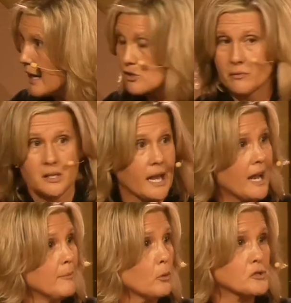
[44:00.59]
So the
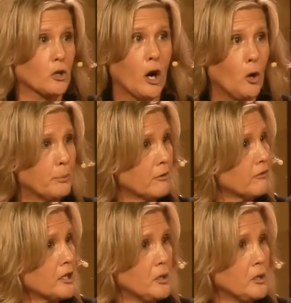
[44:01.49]
tables are open for you,